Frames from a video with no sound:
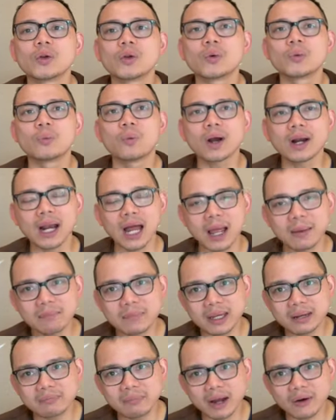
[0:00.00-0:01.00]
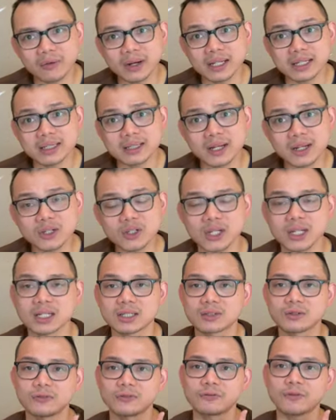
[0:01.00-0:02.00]
What I mean by research is
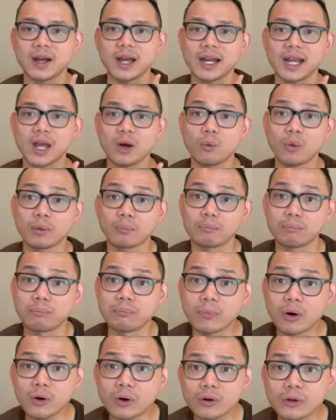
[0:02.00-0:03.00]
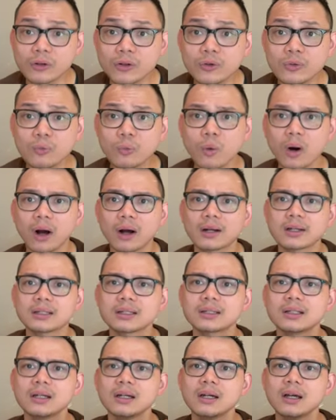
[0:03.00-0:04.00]
to find out what model you want,